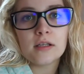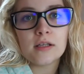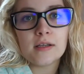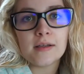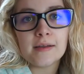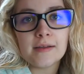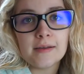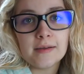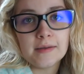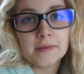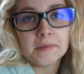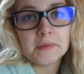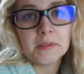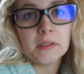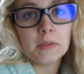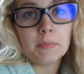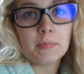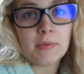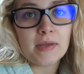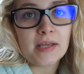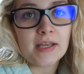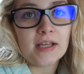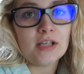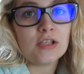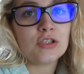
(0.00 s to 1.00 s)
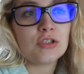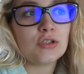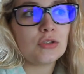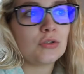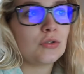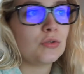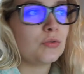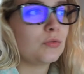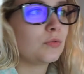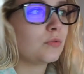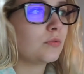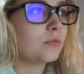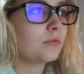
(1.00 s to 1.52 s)
it will be
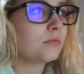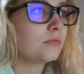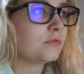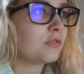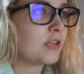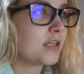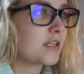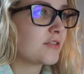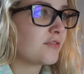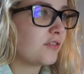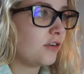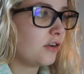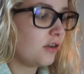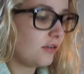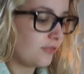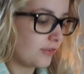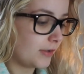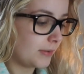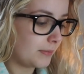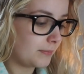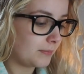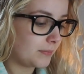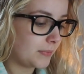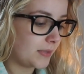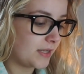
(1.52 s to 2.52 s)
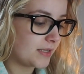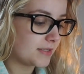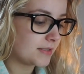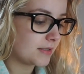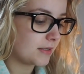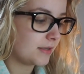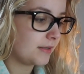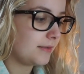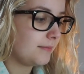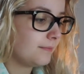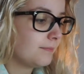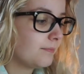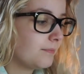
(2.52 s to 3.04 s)
to transfer over basically